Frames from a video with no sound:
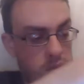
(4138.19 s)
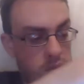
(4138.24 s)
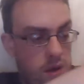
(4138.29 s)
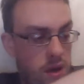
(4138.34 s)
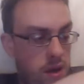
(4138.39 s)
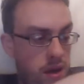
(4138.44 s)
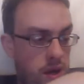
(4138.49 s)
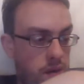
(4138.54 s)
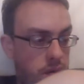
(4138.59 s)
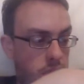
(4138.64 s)

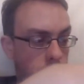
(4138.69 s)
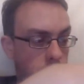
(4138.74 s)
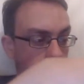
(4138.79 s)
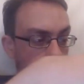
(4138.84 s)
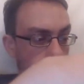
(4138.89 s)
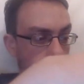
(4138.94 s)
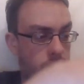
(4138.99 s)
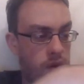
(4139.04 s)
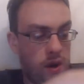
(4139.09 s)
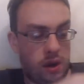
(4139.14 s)
Didn't even
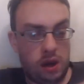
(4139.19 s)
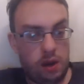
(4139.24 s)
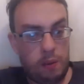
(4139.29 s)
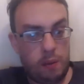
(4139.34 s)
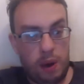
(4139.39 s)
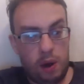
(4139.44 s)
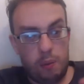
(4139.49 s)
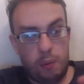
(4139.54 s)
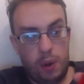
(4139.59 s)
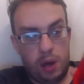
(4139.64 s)
need to think
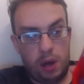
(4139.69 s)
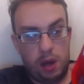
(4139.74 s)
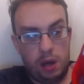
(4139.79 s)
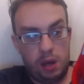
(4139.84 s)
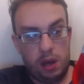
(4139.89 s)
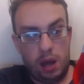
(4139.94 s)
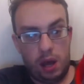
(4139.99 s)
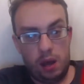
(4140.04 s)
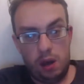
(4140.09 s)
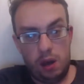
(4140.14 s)
about
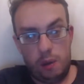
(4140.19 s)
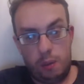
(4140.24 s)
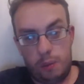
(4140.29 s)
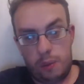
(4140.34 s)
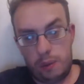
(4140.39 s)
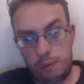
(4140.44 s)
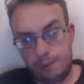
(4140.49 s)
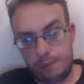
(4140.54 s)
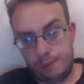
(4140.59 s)
picking that up.